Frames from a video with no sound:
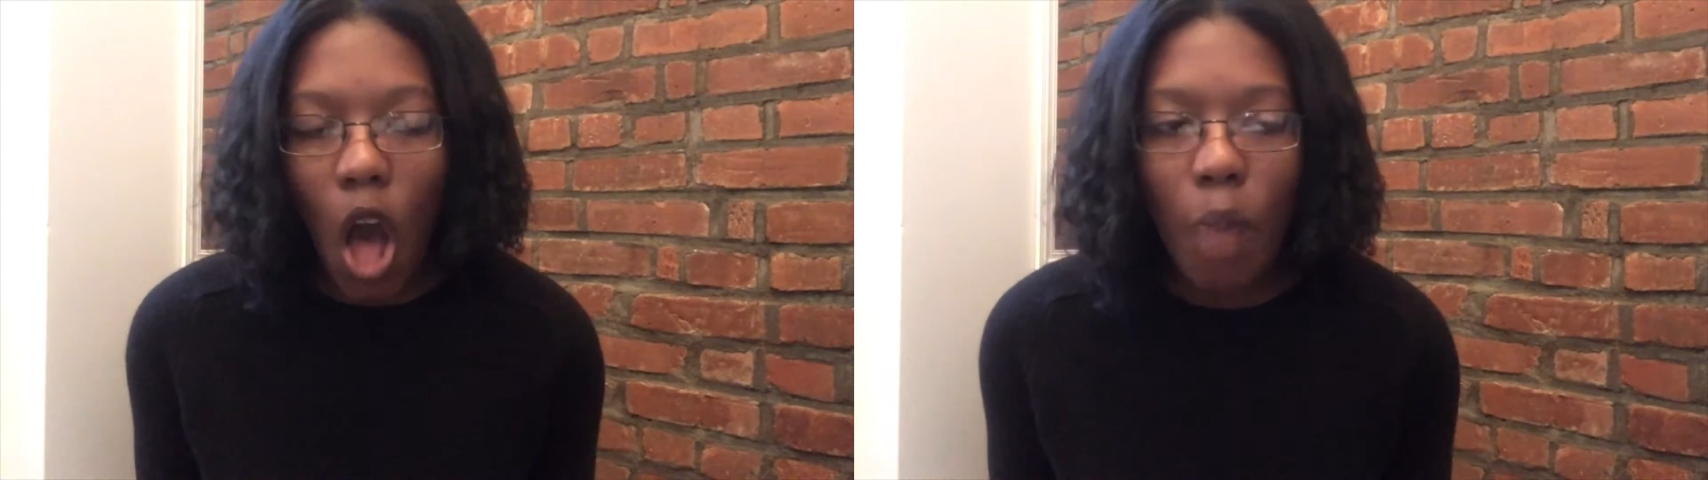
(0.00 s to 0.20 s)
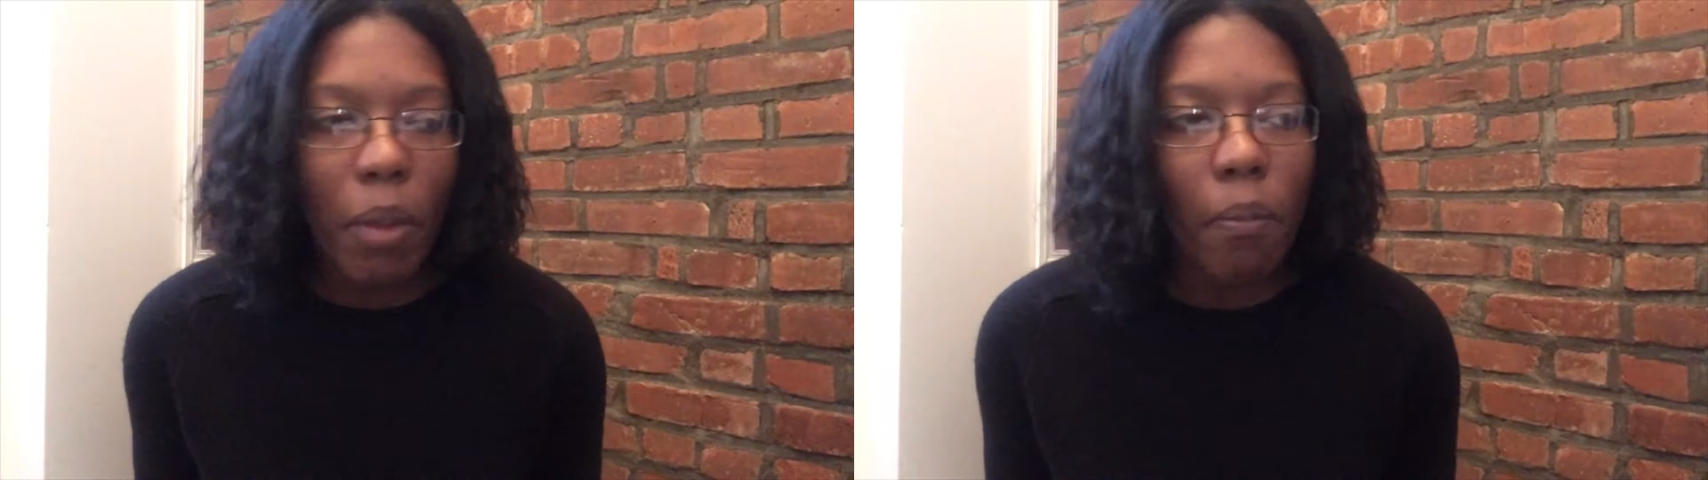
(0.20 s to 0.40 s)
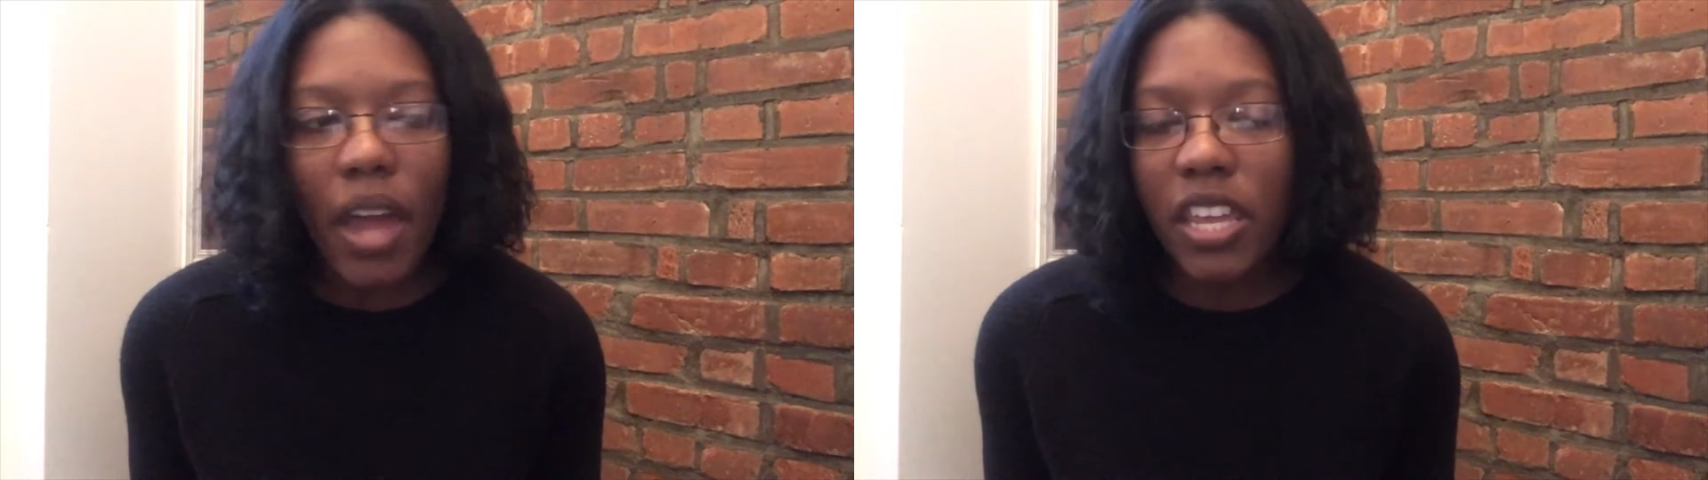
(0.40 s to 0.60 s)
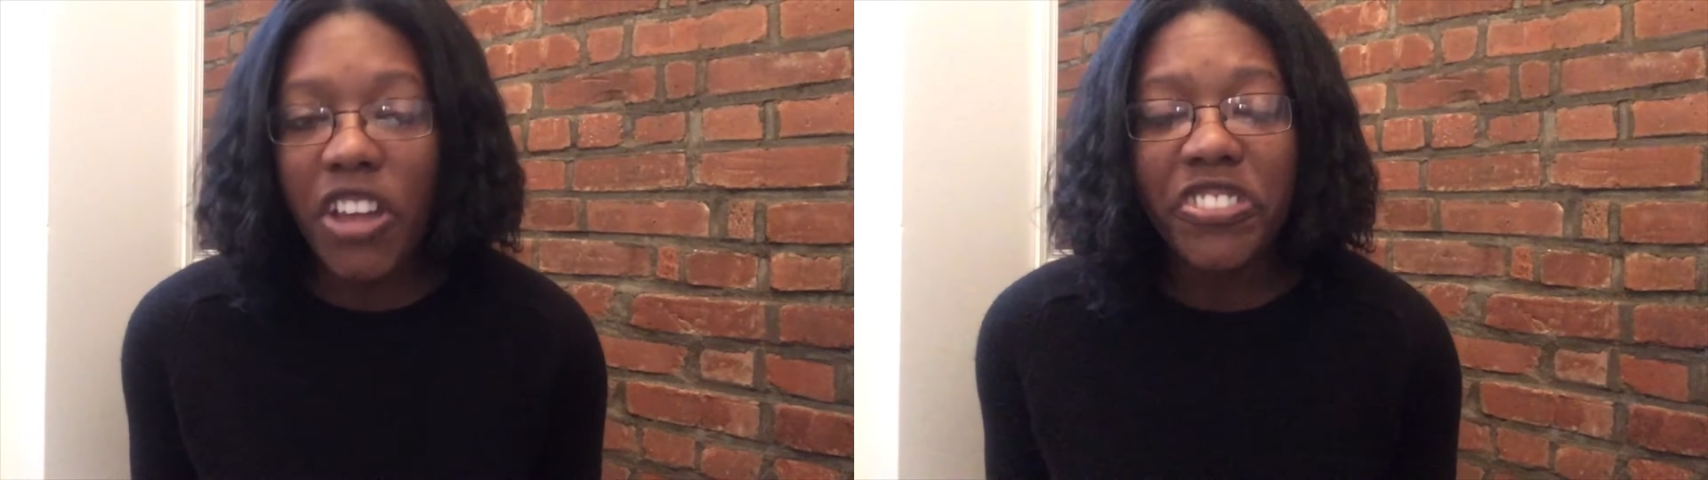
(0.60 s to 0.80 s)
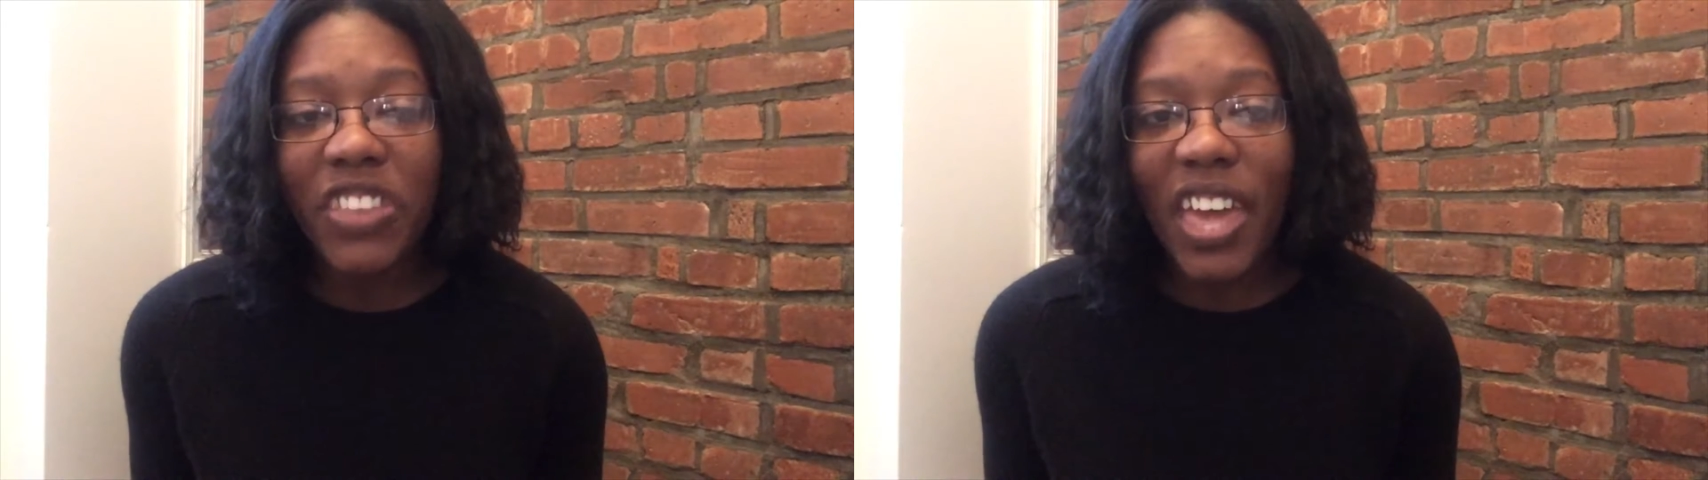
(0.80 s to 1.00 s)
all my money
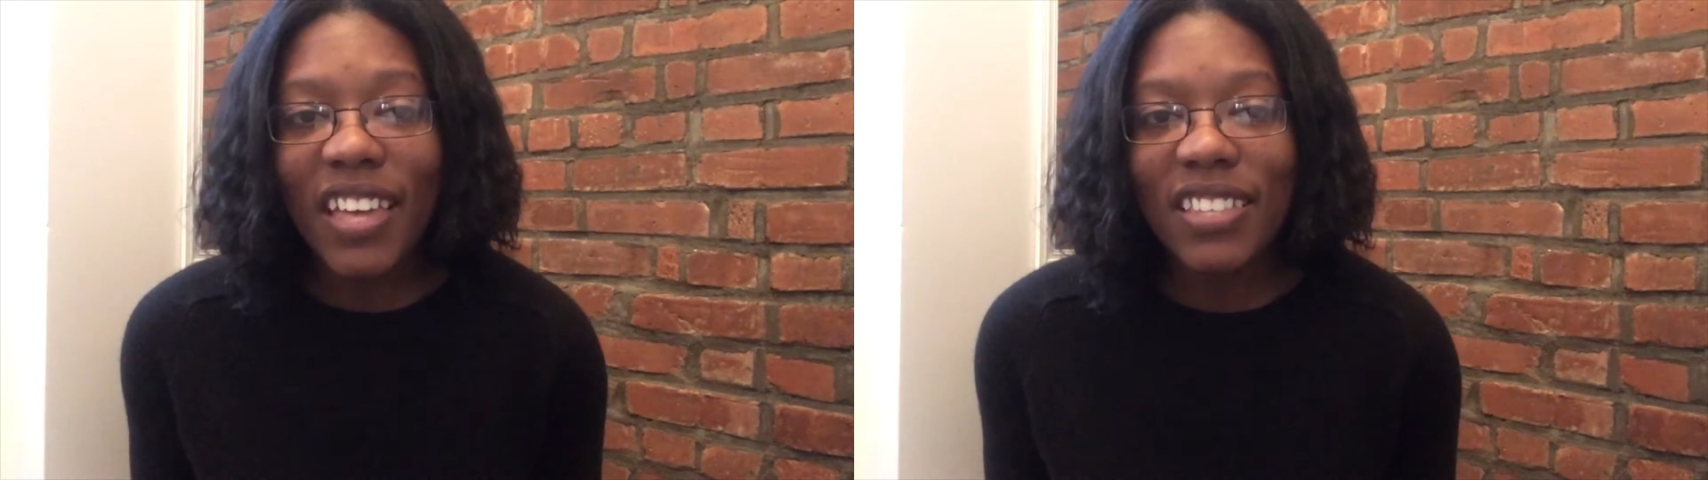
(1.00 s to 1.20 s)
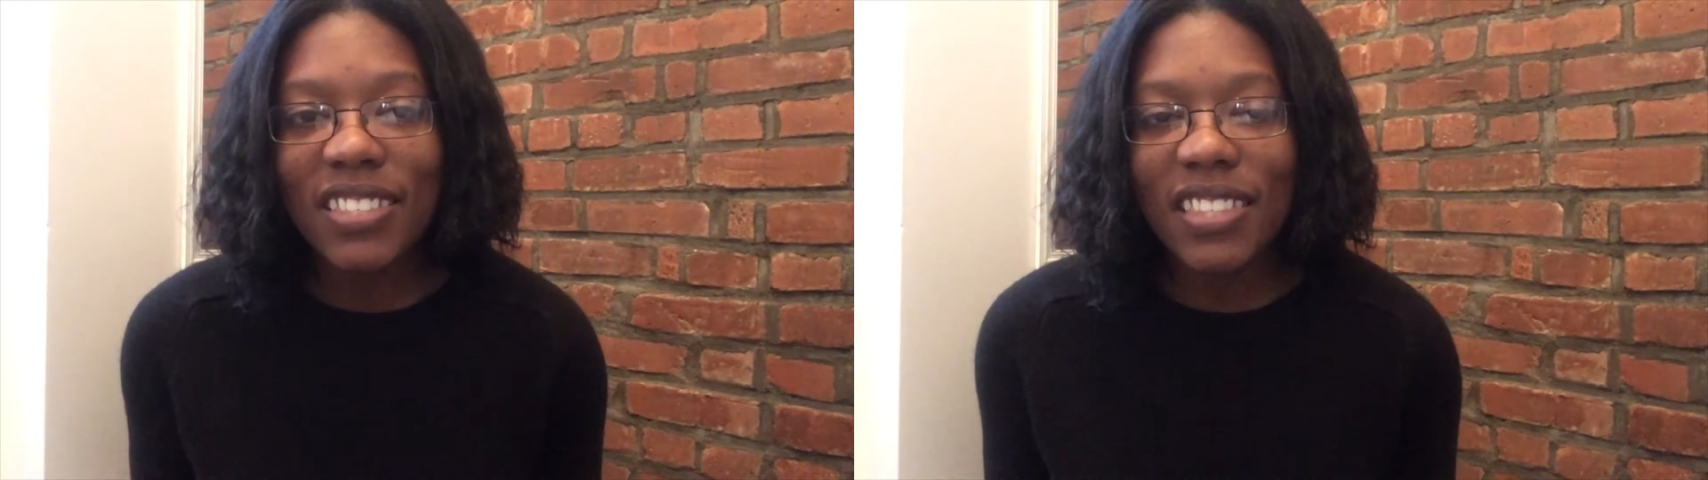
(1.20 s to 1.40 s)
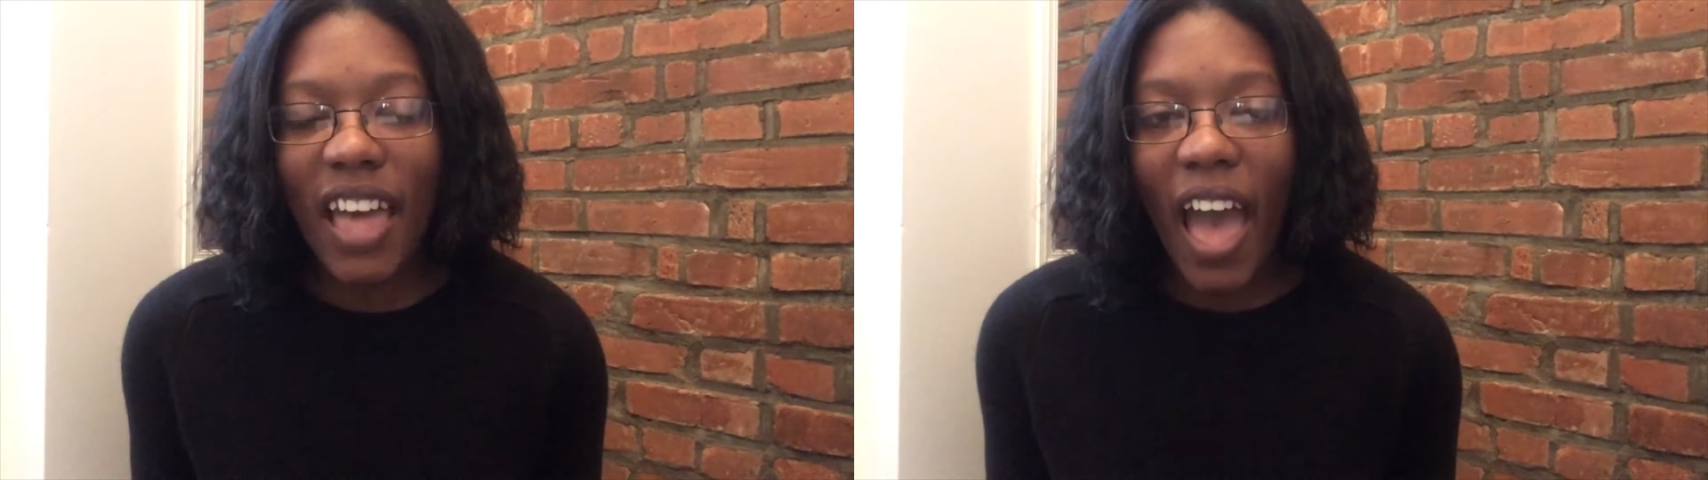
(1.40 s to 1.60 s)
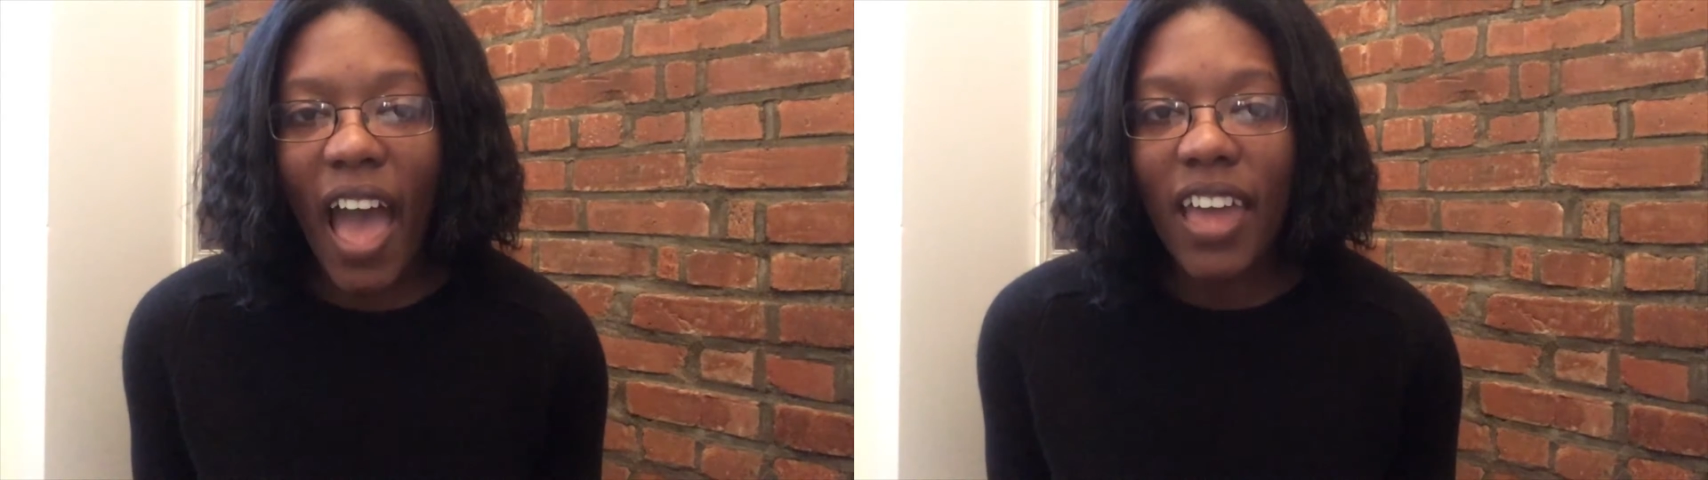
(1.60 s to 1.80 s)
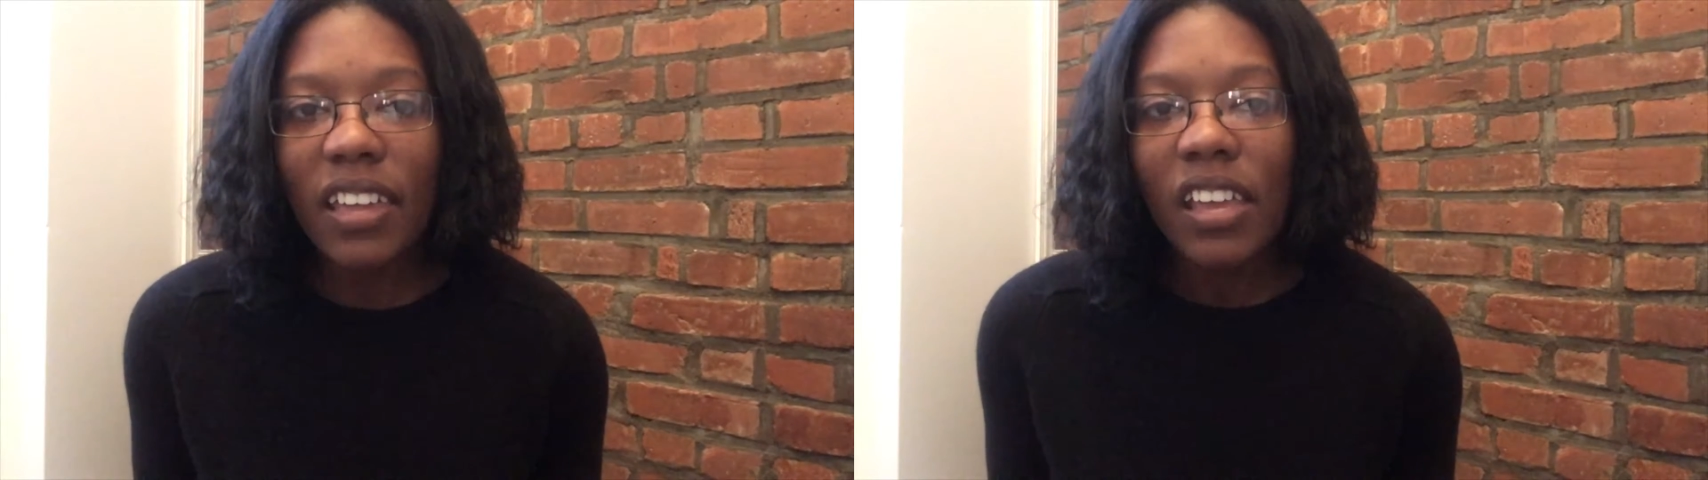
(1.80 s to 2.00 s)
on things
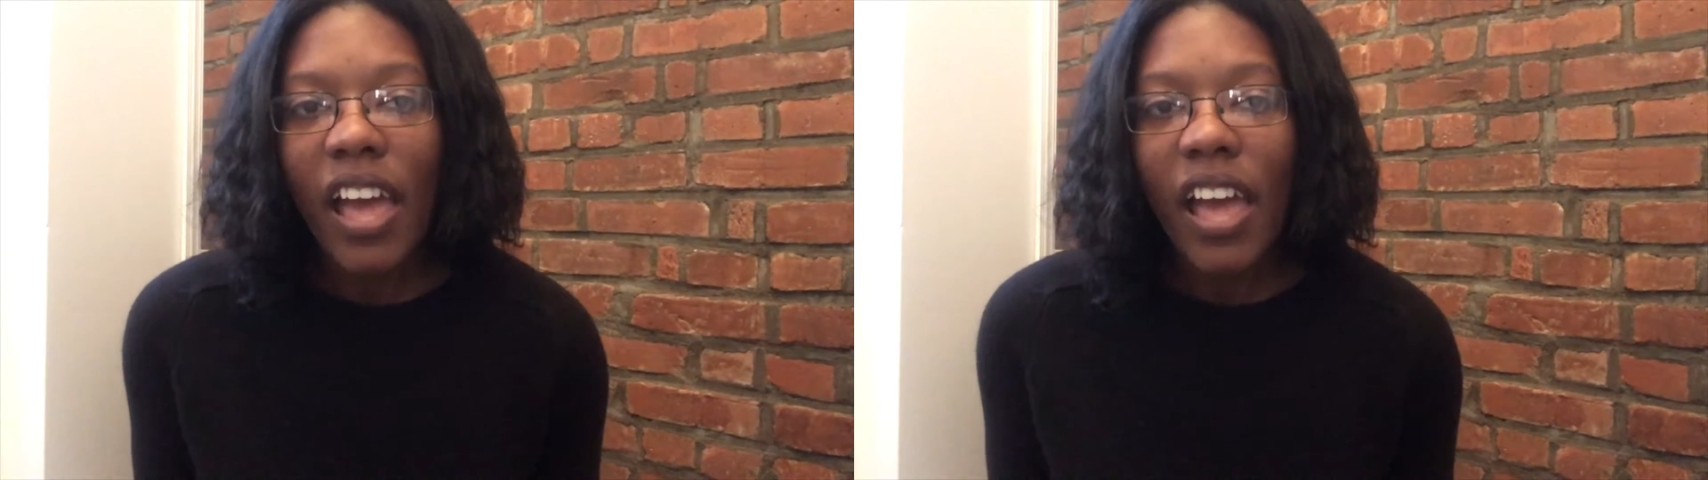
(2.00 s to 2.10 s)
that